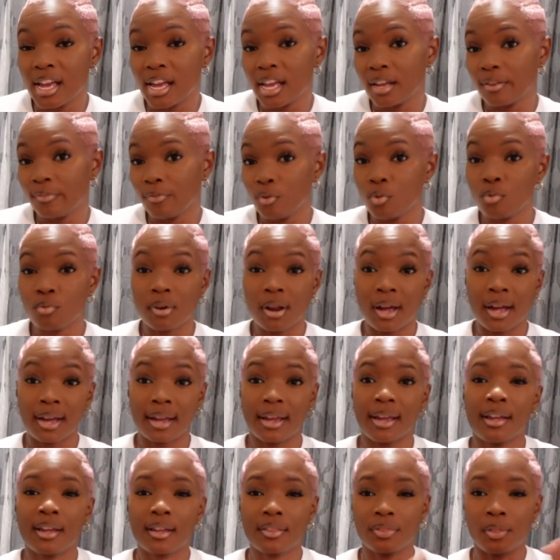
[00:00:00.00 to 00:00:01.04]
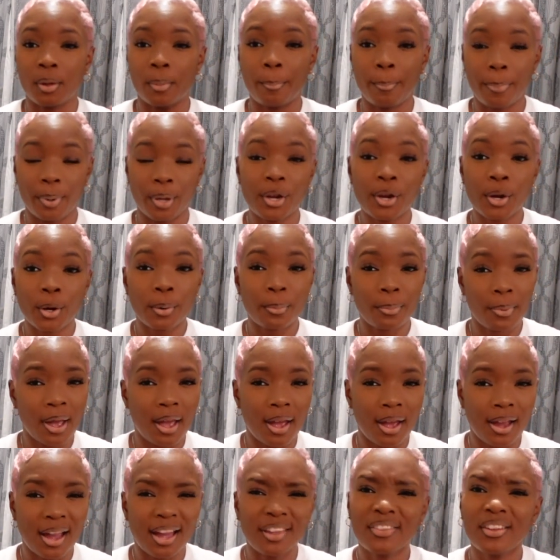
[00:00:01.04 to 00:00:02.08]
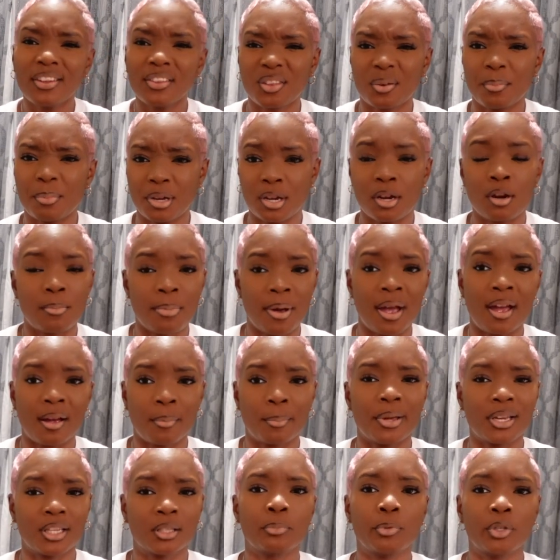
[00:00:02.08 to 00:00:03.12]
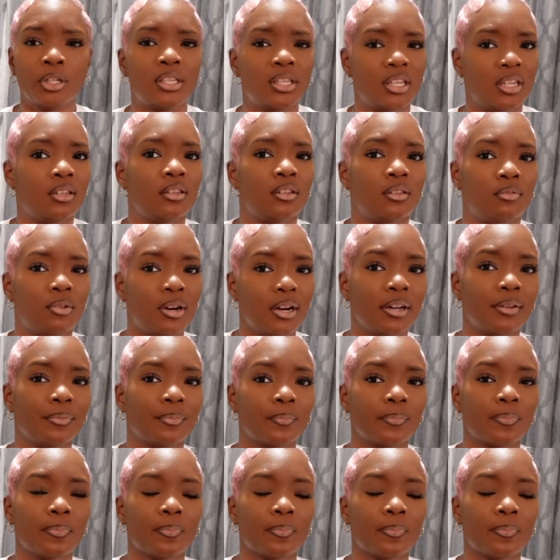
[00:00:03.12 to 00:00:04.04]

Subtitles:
If you like the bigger bag, I think the bigger bag makes more sense, right?